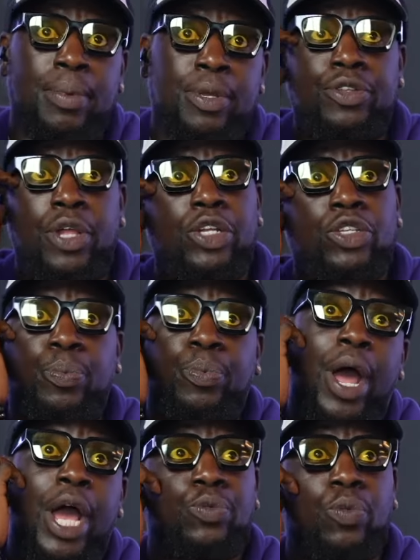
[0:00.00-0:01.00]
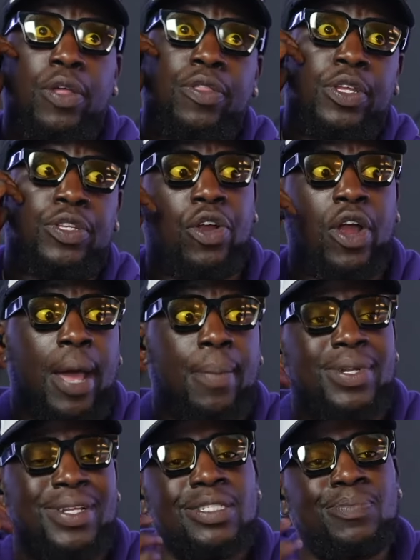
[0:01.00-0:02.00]
it's not a surprise why things are
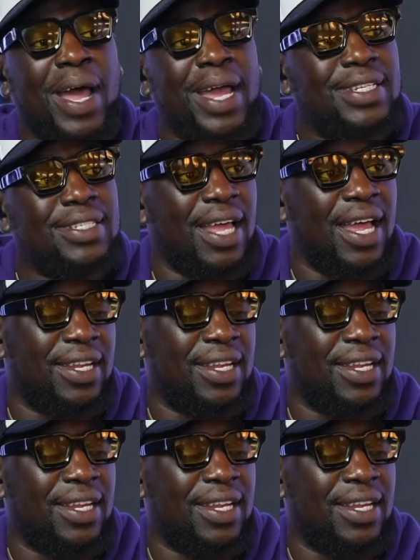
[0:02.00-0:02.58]
happening. It's by design.